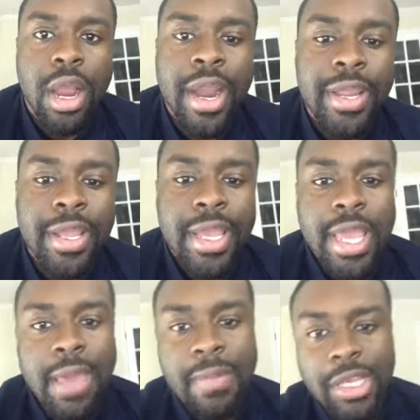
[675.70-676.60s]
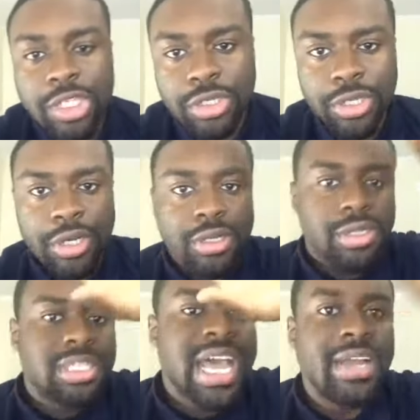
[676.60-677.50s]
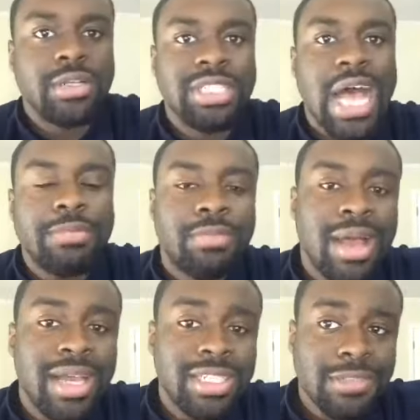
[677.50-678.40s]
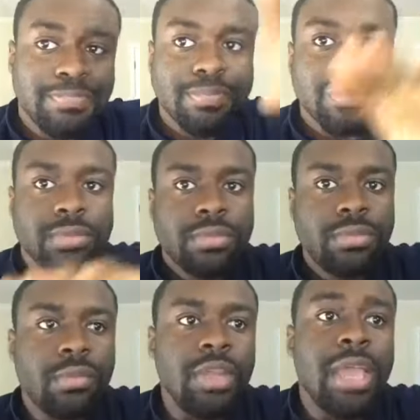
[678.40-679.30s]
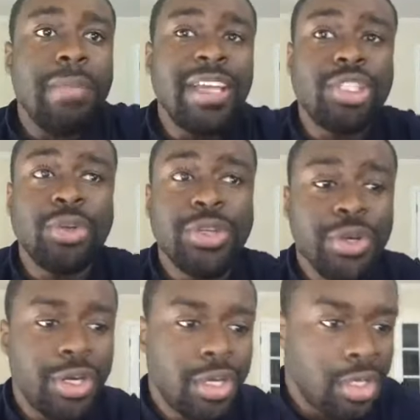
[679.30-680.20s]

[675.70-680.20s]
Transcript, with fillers: All right, and make sure your titles optimized, and make sure your